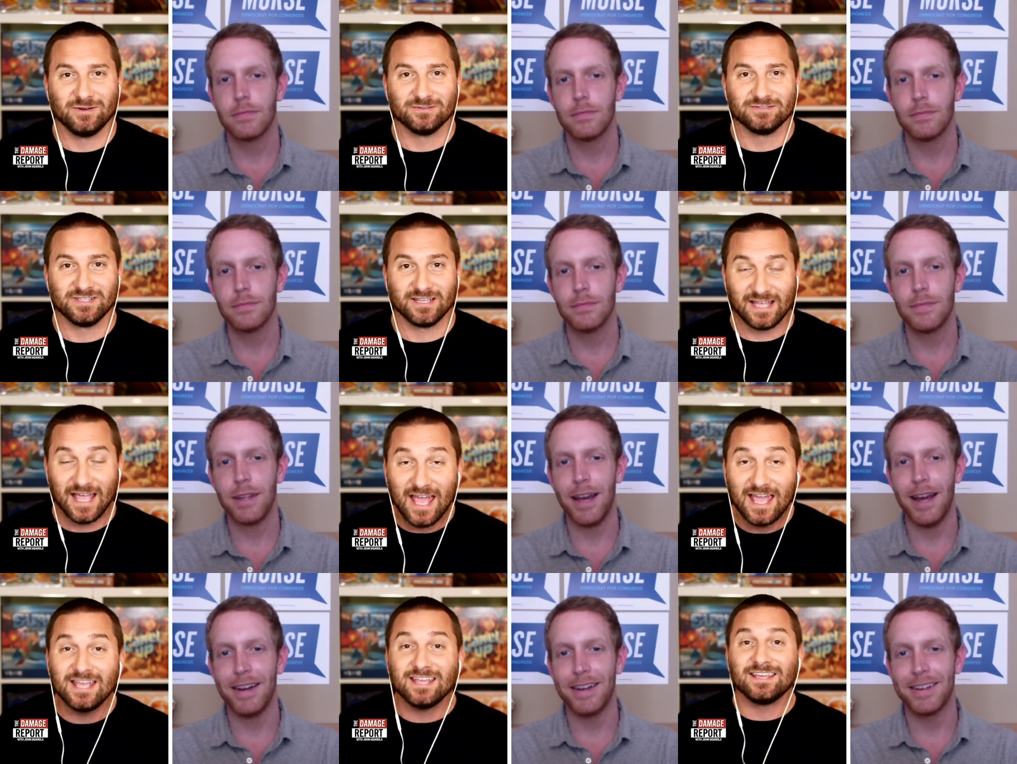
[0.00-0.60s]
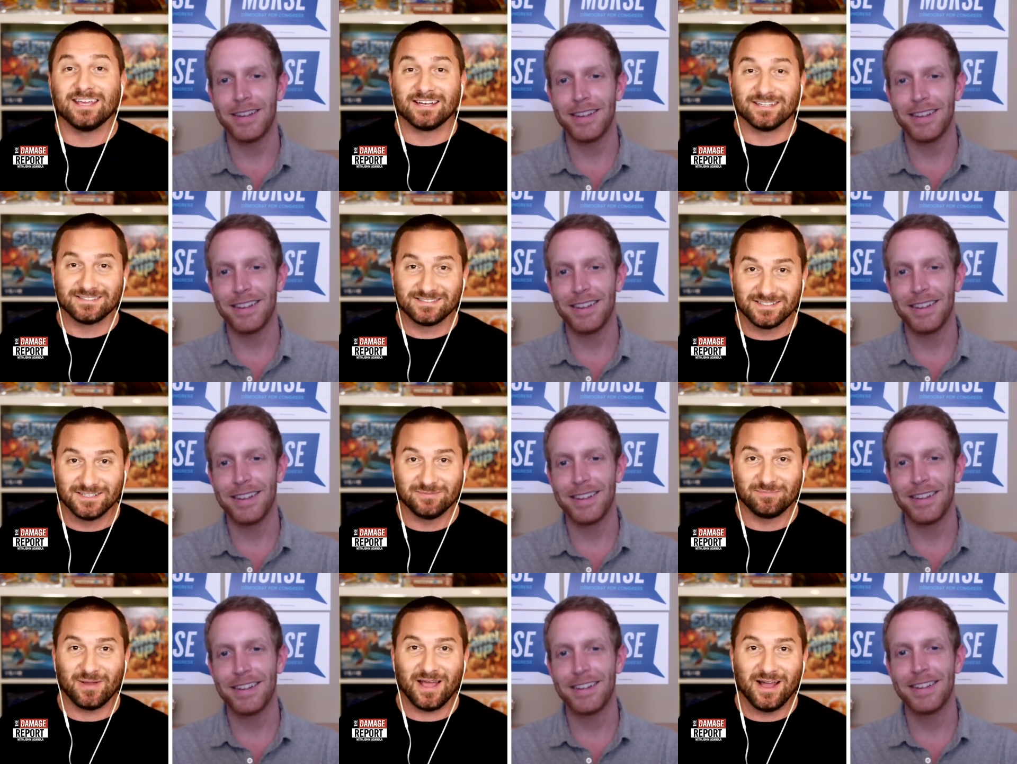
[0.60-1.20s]
Speaker 1: That was like, hey, get
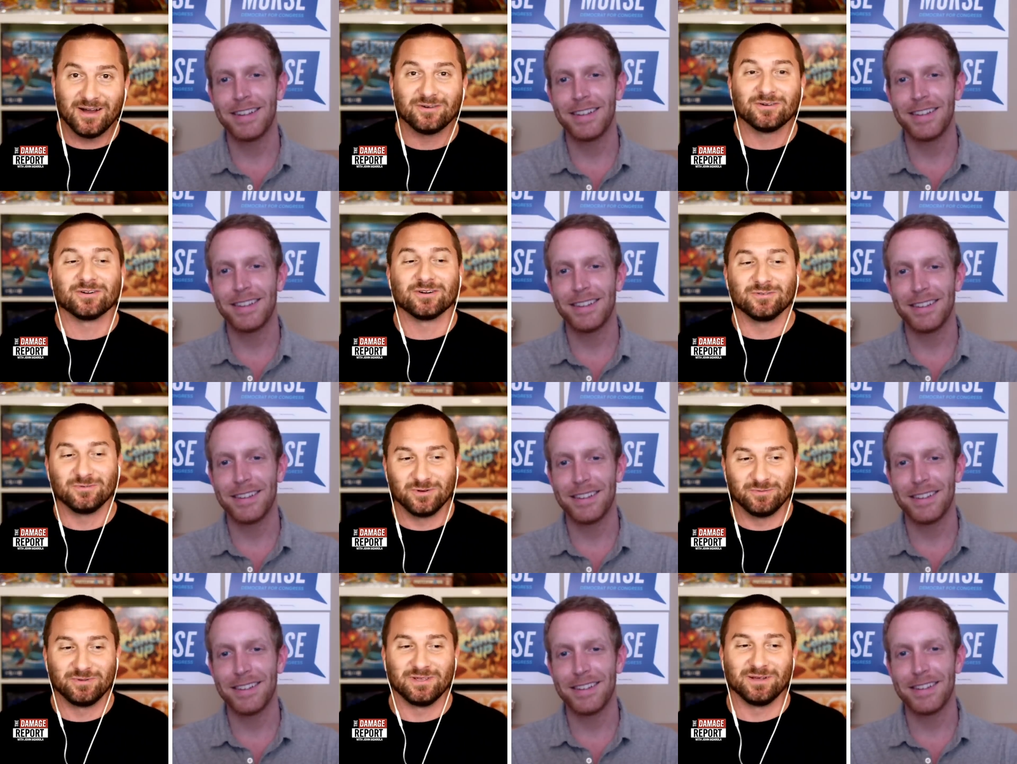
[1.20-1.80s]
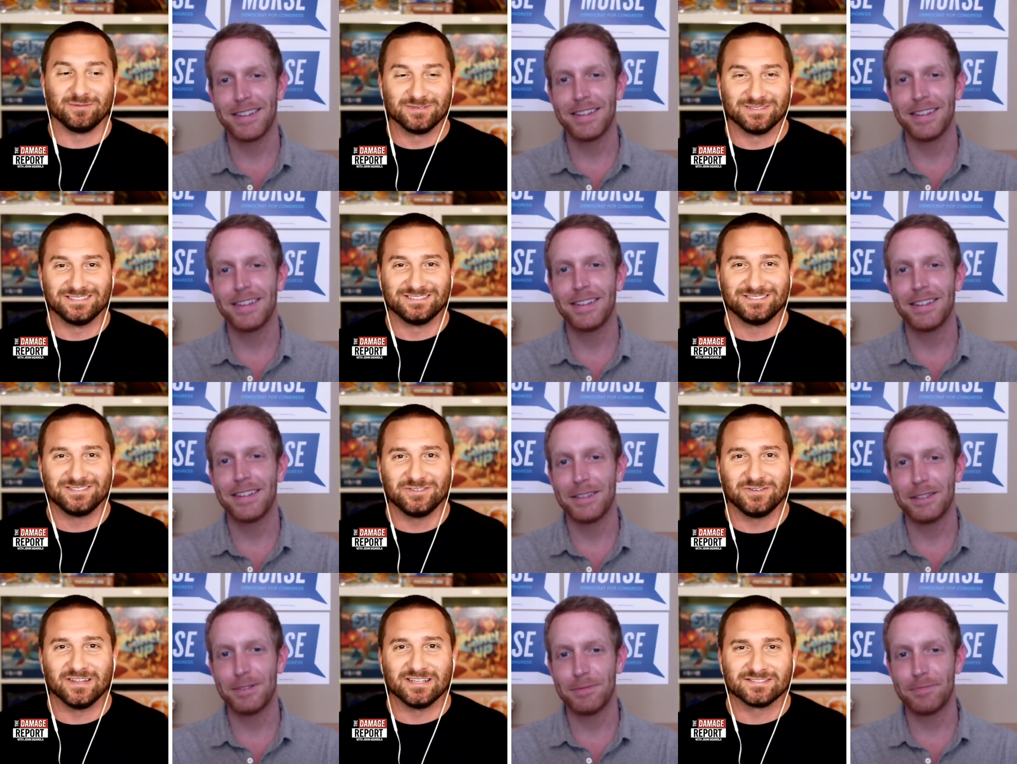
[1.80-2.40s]
us into power and we'll be able to
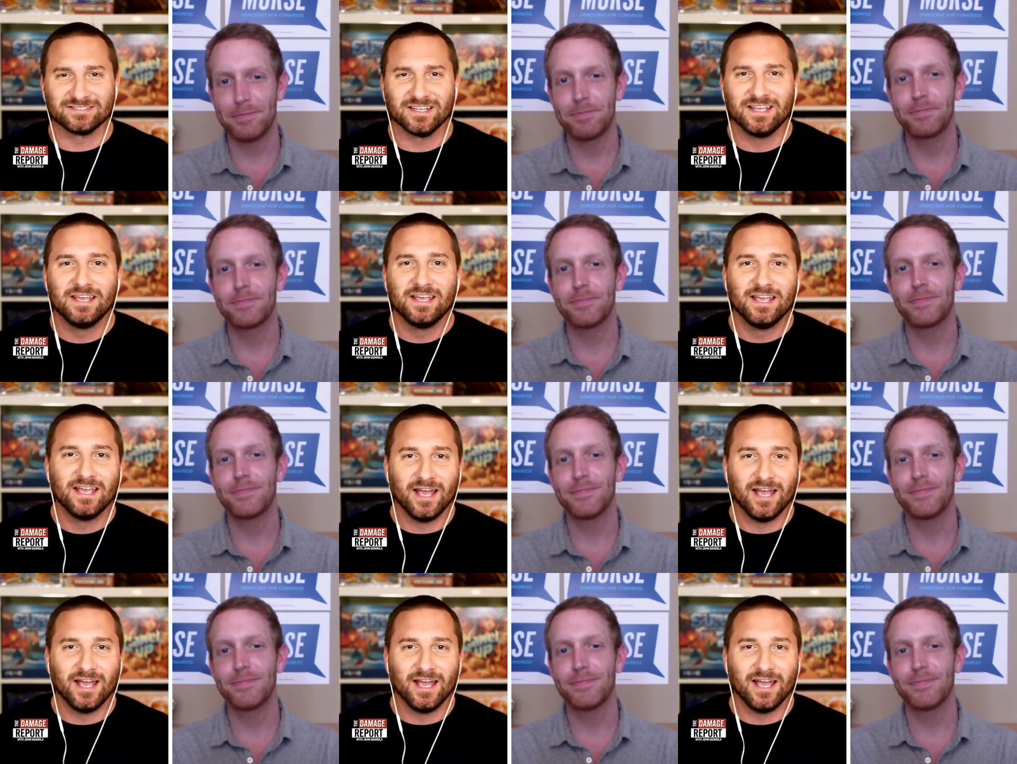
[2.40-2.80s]
do this.